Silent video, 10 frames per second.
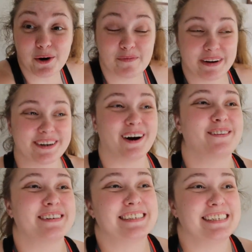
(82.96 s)
Oh my god,
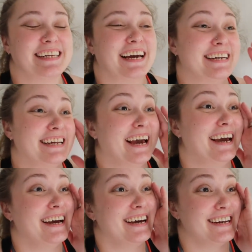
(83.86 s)
was today a
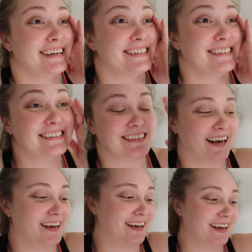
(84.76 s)
day? It is
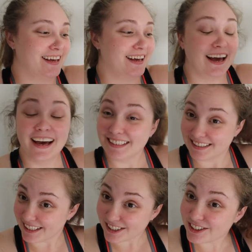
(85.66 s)

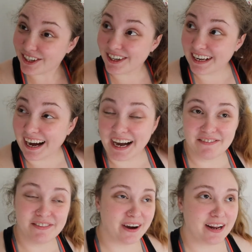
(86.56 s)
6.30. I
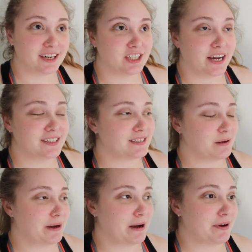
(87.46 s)
have not had a chance
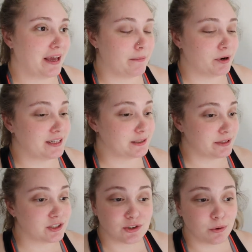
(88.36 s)
to pick up a camera. It's
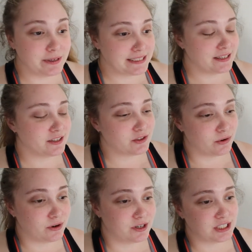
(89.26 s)
been so busy in the
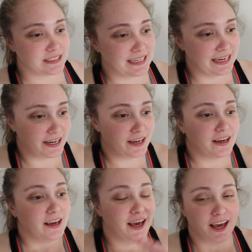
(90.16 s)
store, just like
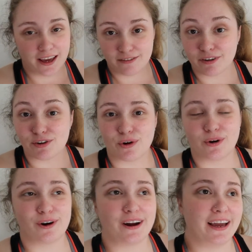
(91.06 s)

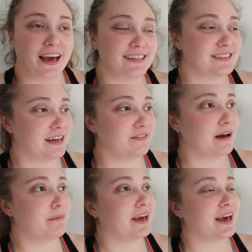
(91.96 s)
inventory and stuff
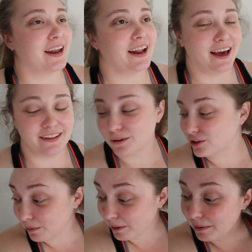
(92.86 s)
coming in, and there were
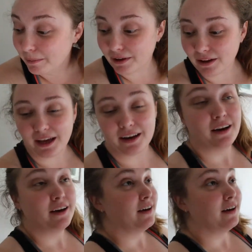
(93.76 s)
so many people, and